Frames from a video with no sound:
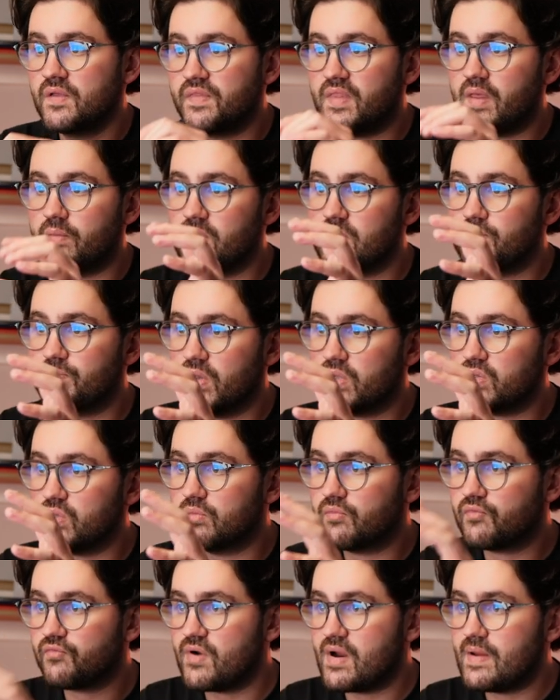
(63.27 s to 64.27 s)
Then we built
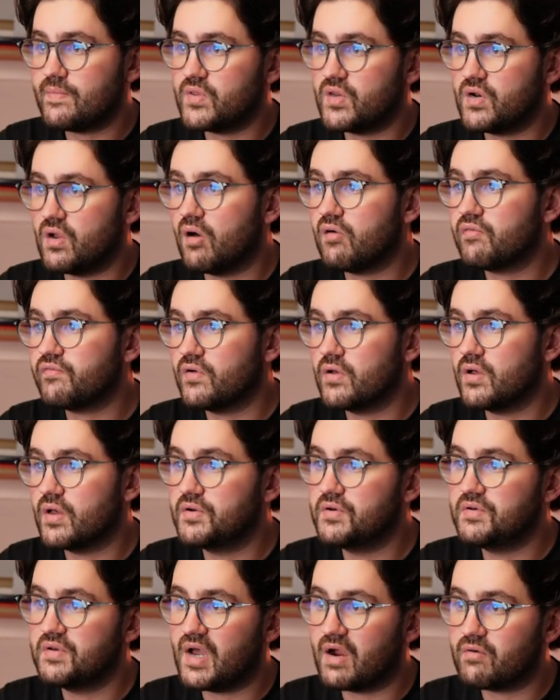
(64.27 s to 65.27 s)
and framed an offer
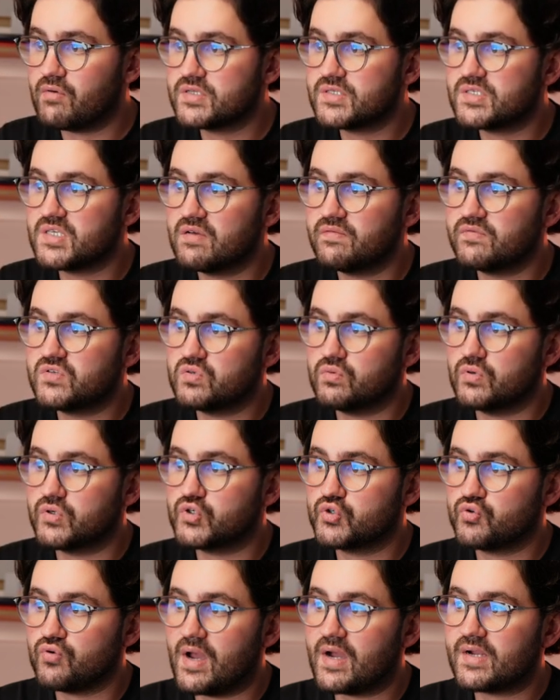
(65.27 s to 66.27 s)
and narrative to
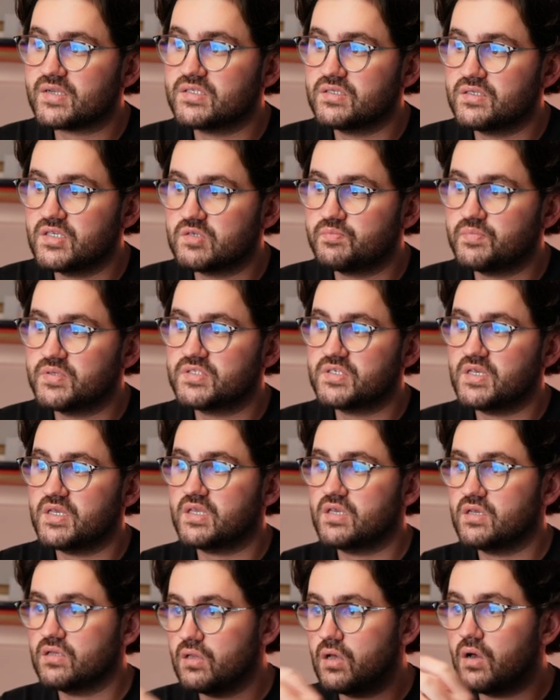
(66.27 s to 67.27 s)
attract this
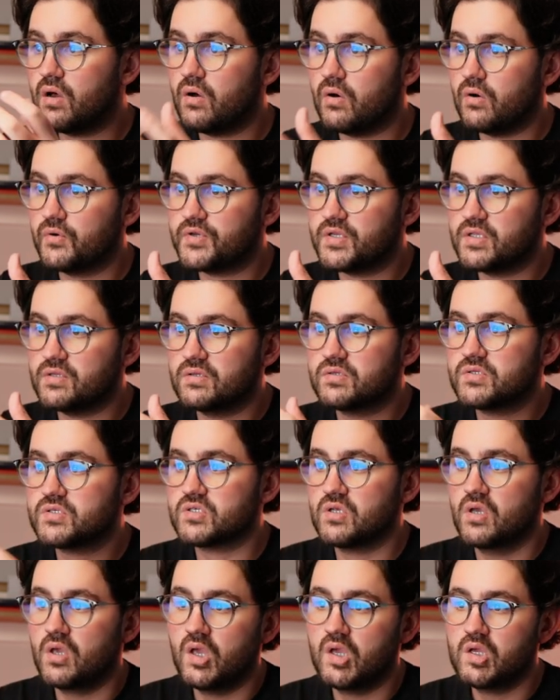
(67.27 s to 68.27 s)
particular audience.